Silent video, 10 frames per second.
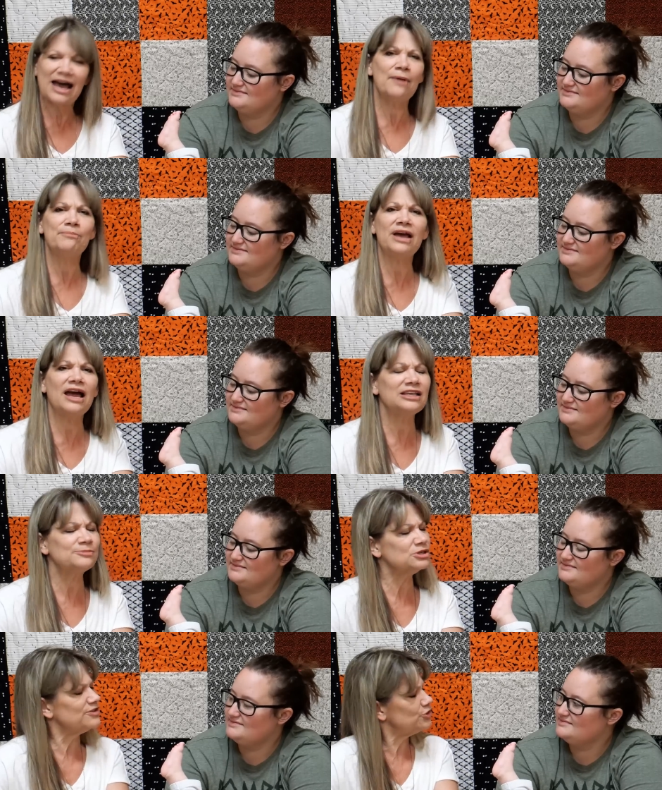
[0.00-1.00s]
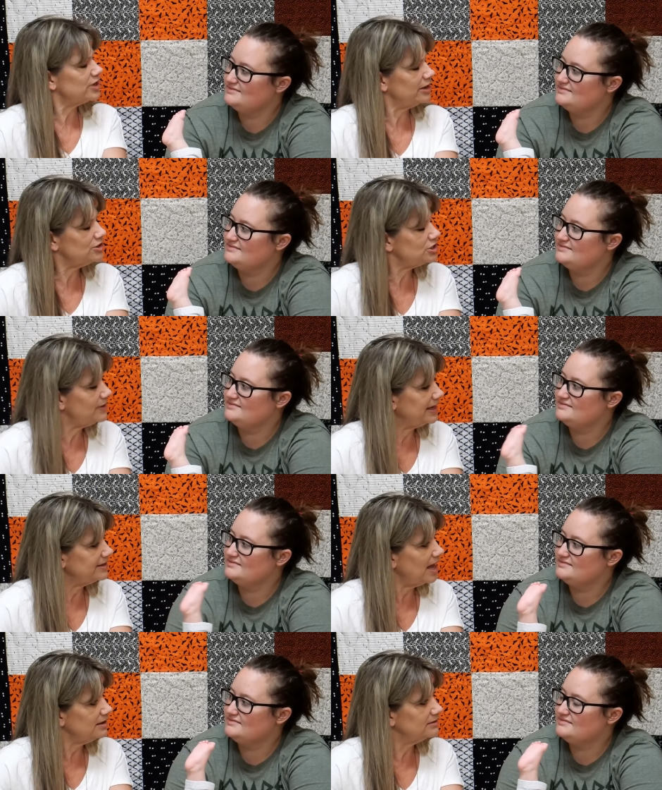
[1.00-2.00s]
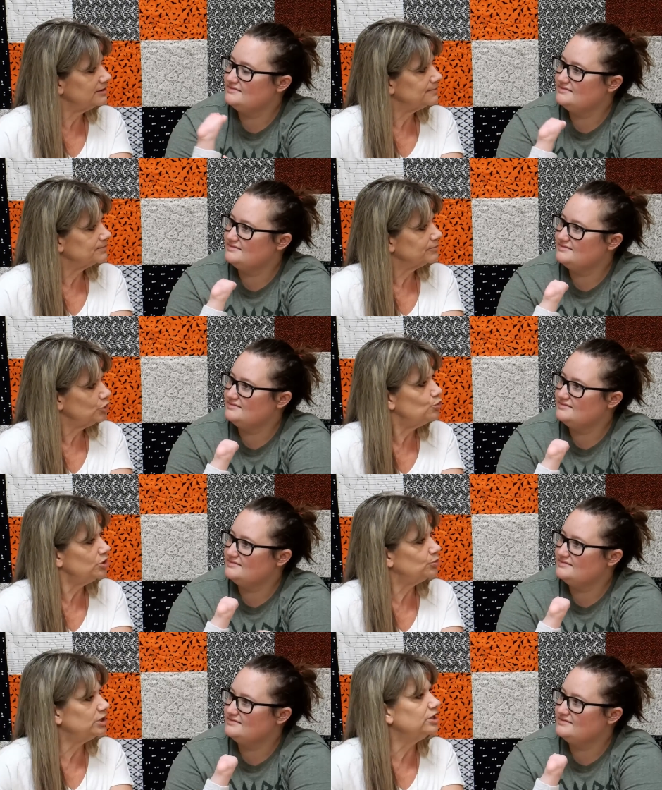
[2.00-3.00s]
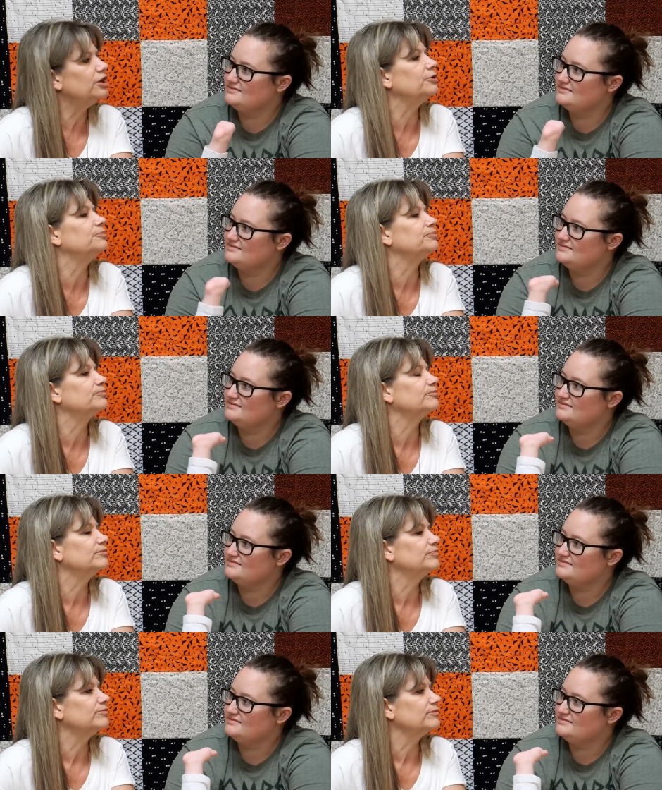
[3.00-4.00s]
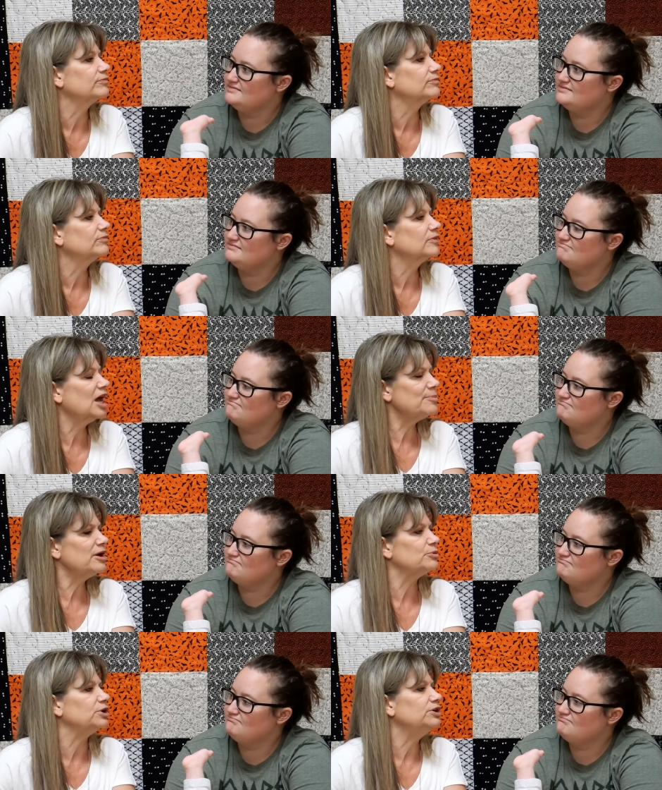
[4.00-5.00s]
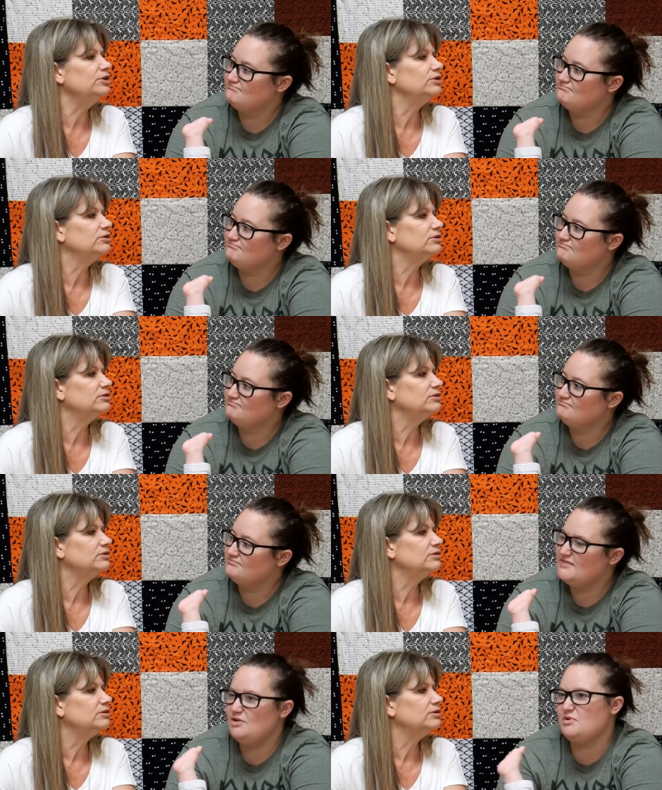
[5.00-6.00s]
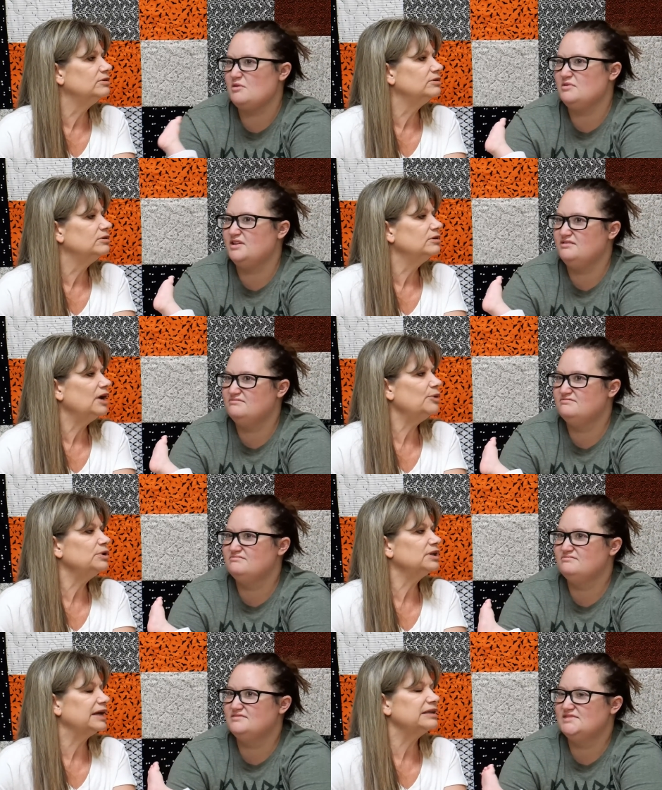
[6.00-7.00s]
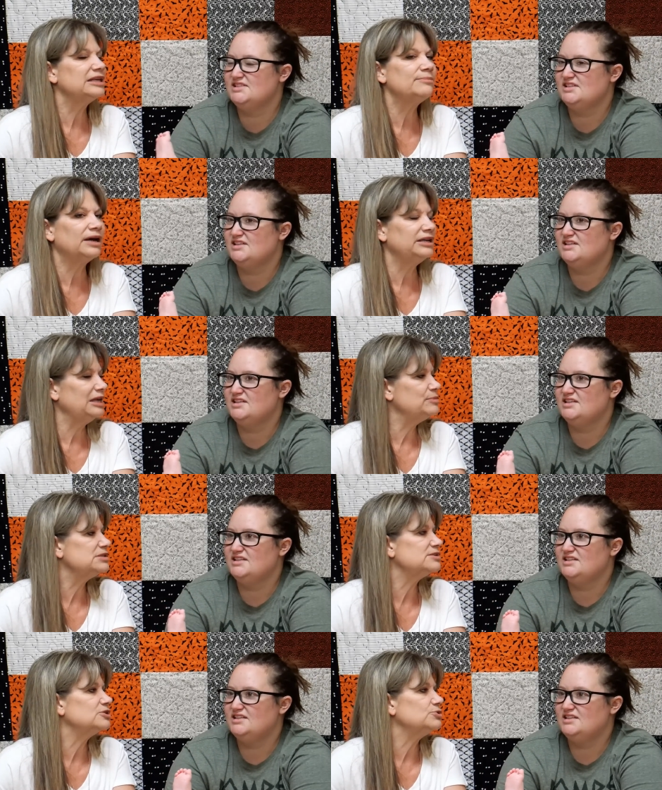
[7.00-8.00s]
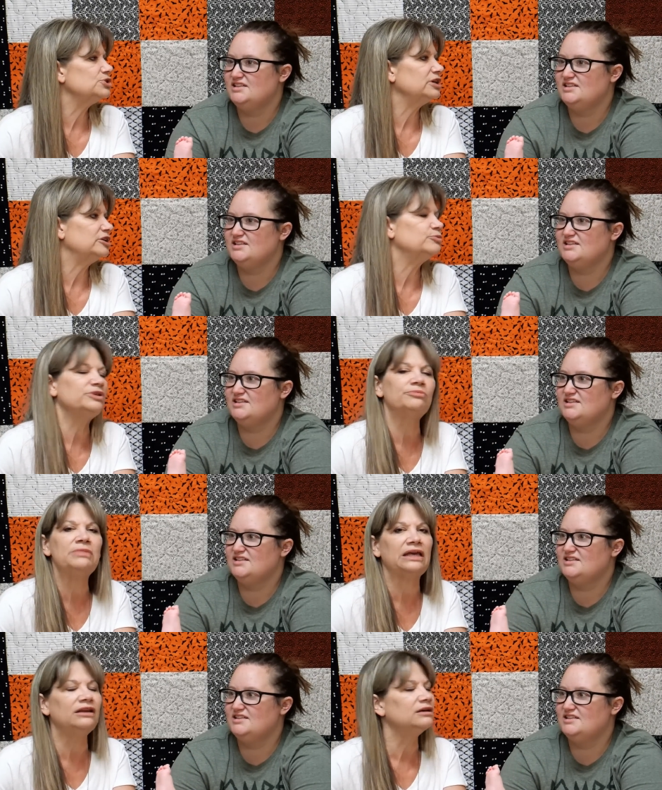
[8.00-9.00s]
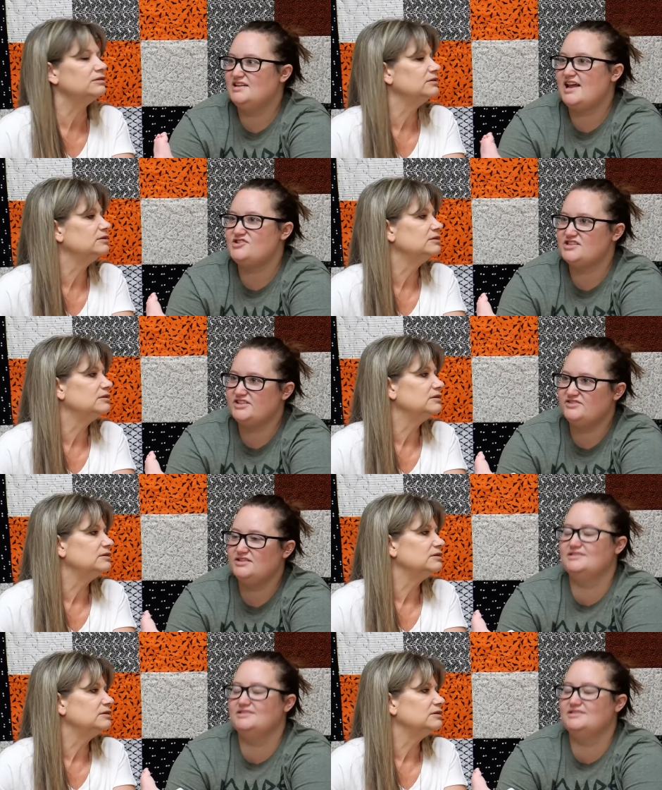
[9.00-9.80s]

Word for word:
Speaker 1: I, I suppose if you're Karen, do you hate that? You would, wouldn't you? I probably would. Yeah, probably. I wouldn't like it that my name is associated with mean. An adjective.